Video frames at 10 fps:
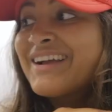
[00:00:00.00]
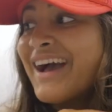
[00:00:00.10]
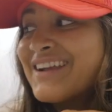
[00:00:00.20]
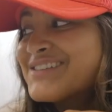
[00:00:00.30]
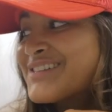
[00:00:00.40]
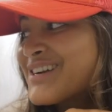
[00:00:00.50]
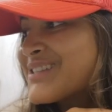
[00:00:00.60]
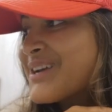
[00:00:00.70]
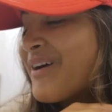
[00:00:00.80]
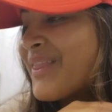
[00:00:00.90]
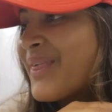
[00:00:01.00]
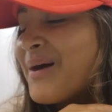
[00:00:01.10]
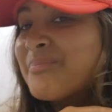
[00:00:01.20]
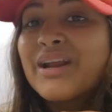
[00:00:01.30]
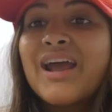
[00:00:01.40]
kind of stressing about
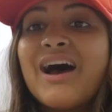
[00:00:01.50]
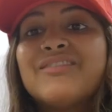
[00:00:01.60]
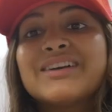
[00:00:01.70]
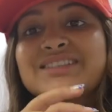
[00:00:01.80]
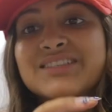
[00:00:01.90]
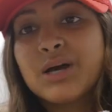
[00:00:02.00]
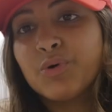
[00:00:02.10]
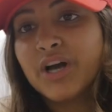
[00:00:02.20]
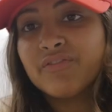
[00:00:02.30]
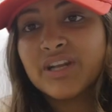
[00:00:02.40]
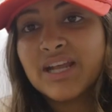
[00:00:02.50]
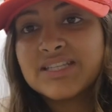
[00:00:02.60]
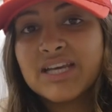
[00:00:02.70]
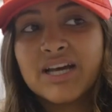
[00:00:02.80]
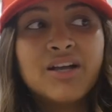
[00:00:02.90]
that, but I have like somewhat of an
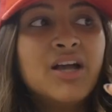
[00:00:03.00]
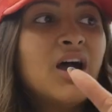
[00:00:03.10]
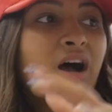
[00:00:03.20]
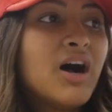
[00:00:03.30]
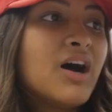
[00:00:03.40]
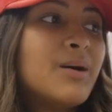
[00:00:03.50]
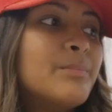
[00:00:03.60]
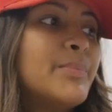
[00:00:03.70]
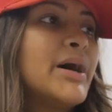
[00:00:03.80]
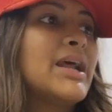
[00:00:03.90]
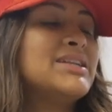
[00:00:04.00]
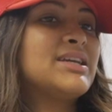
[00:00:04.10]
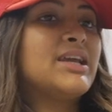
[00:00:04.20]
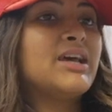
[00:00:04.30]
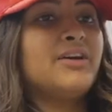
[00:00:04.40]
idea. Um, but I
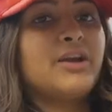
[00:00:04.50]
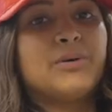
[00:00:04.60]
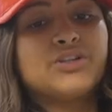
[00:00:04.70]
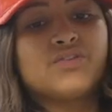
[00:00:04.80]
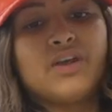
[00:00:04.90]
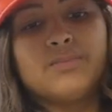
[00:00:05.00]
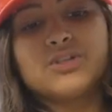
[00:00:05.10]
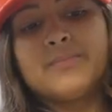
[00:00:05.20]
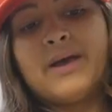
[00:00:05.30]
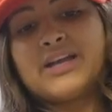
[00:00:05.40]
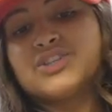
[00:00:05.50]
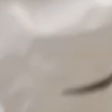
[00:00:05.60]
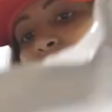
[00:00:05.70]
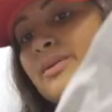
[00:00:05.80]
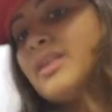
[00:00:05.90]
did get like a bunch of Amazon
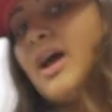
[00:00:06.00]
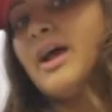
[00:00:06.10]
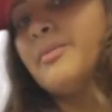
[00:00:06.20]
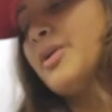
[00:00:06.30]
packages, so I thought I